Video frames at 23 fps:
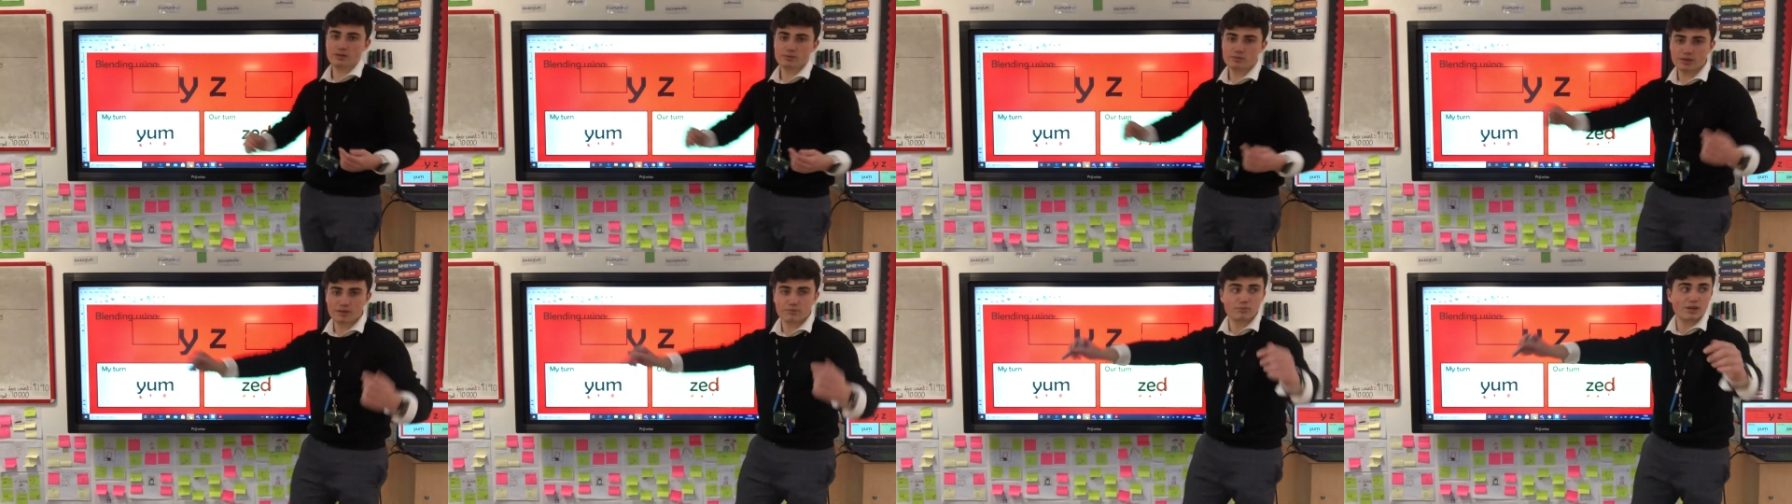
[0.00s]

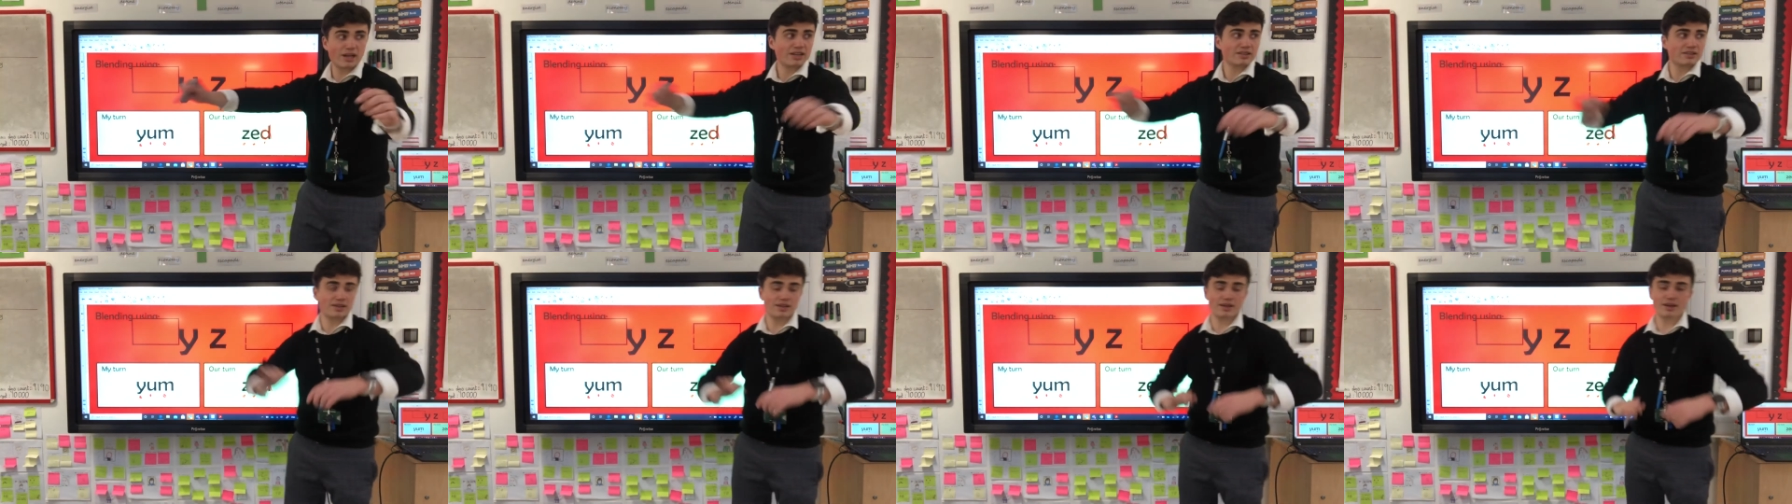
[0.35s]
We haven't
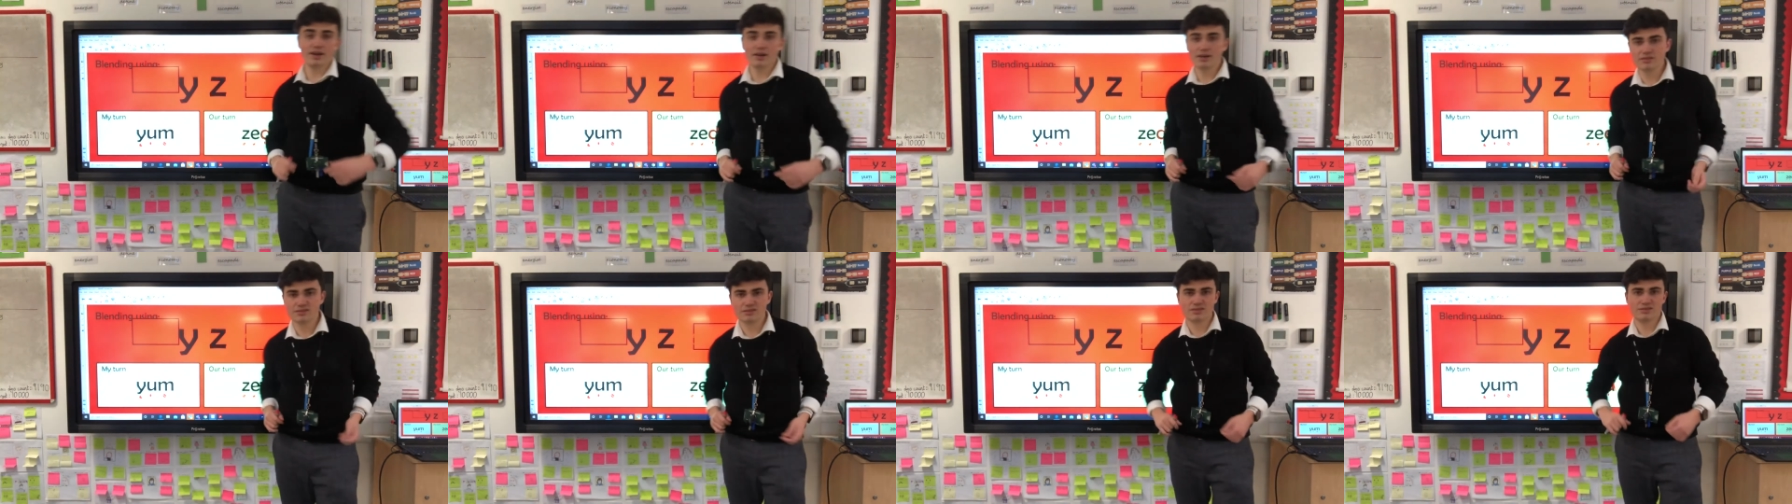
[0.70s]
blended it
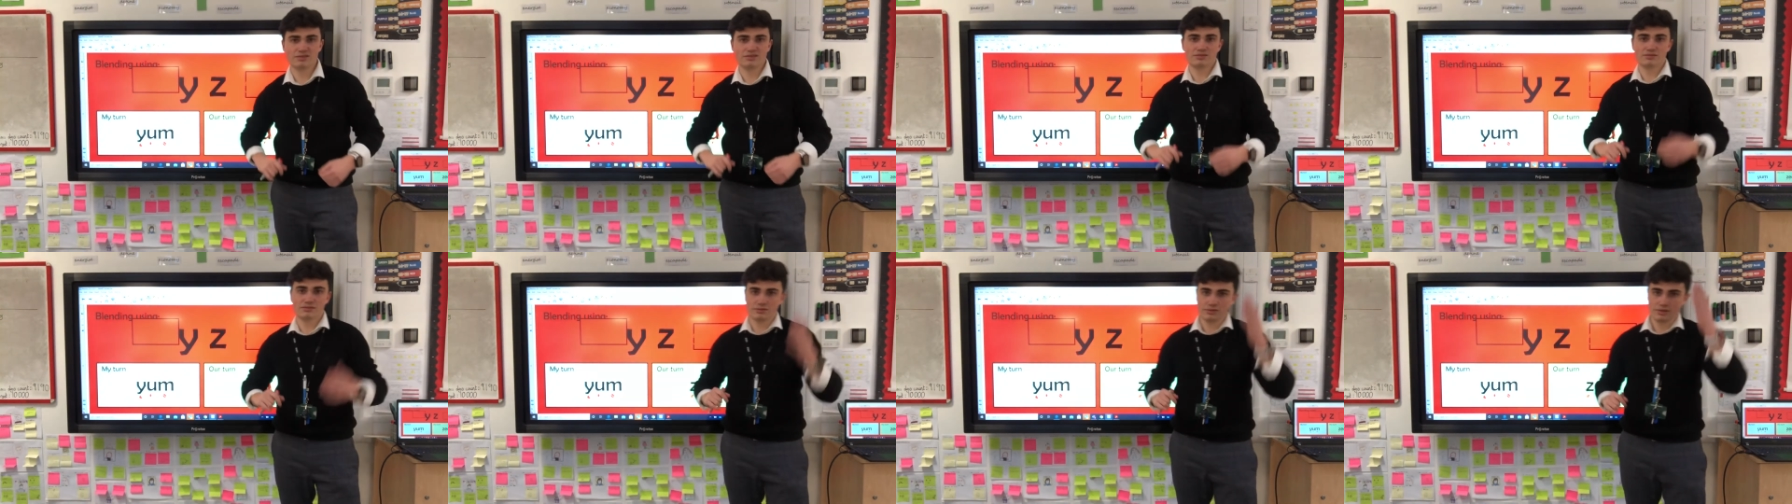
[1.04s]
yet.
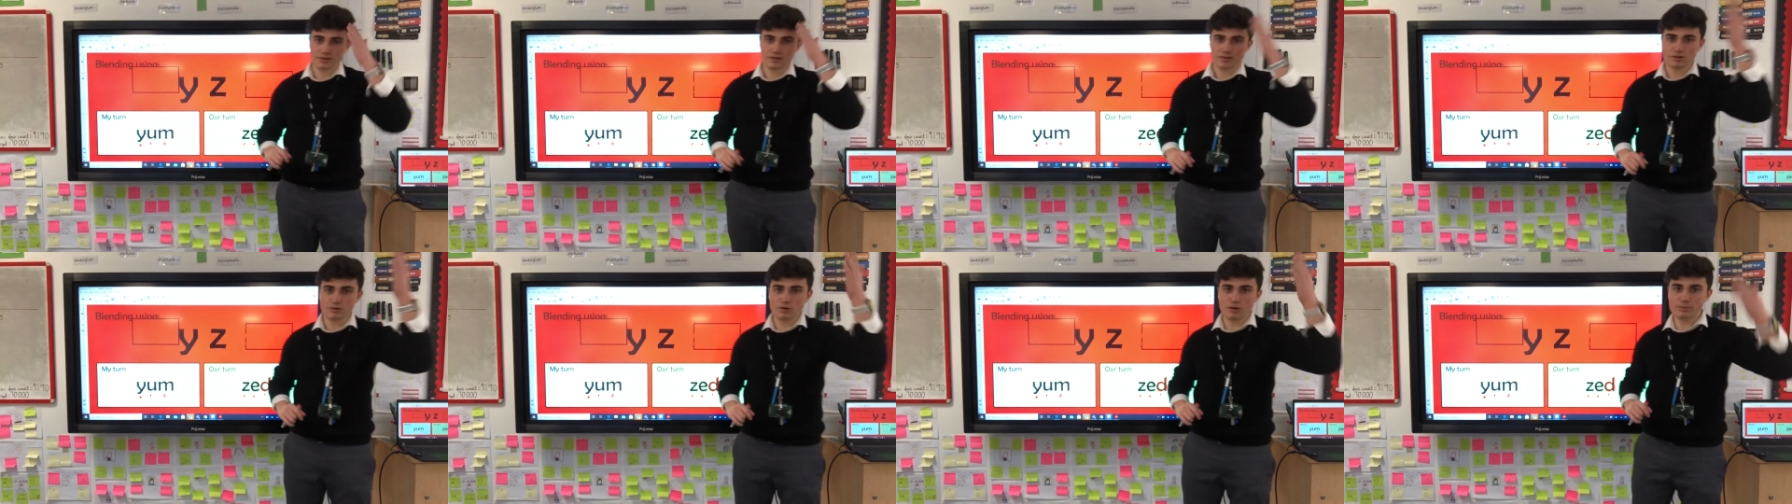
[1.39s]

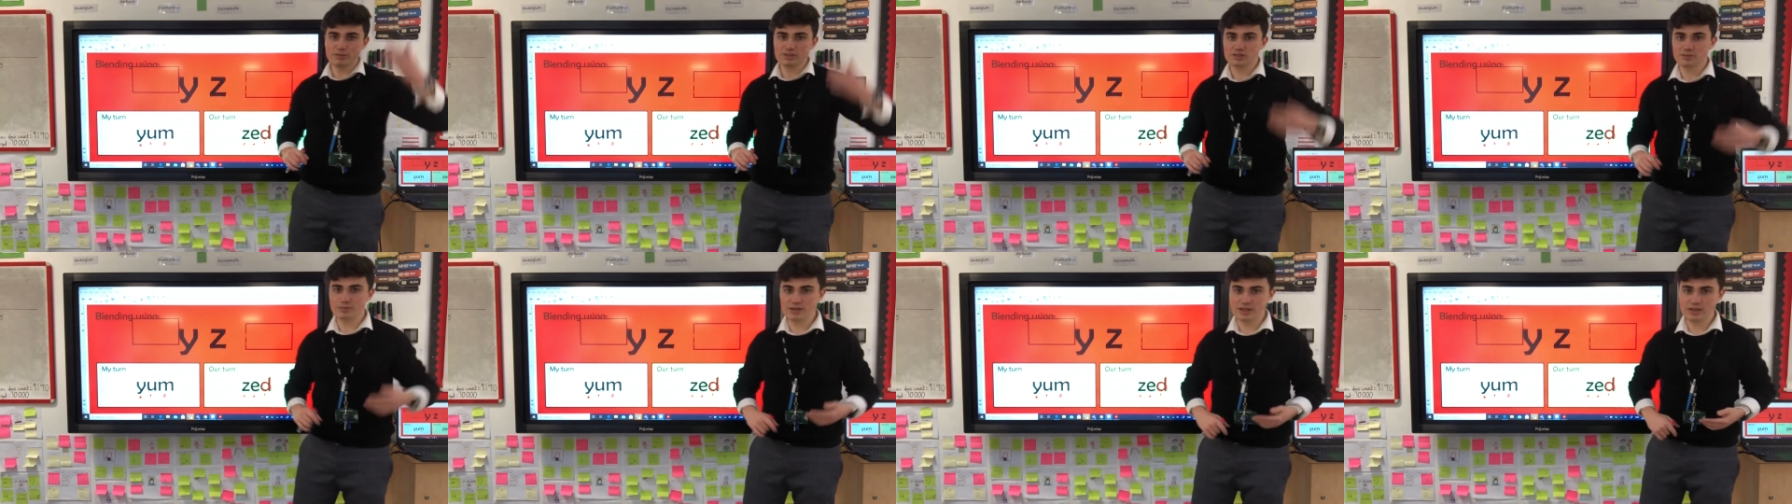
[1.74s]
Come on,
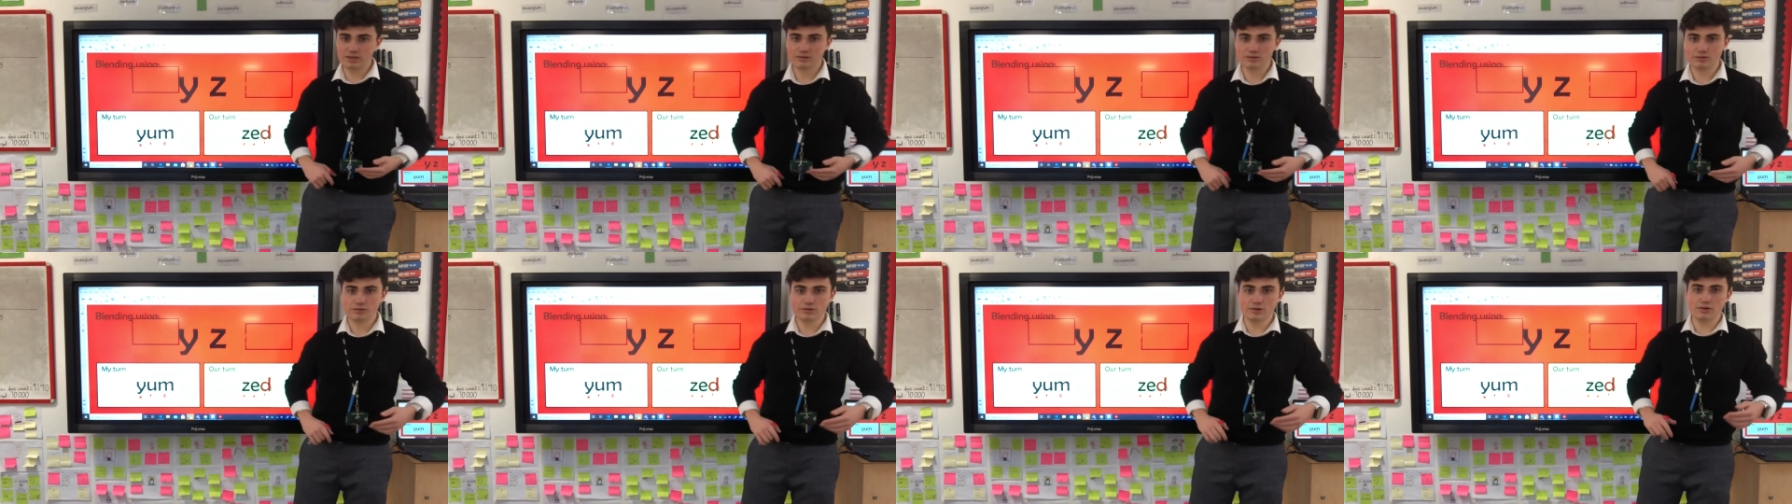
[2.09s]
Mr. Beard.
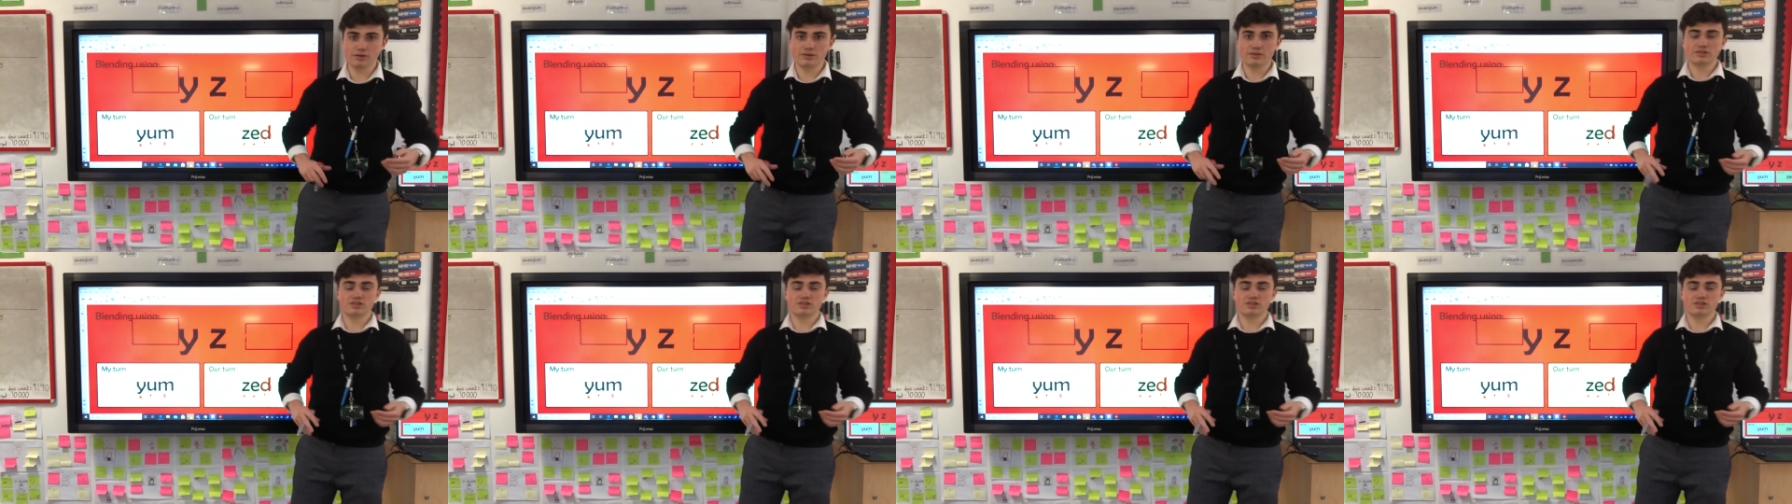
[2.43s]
Hurry up.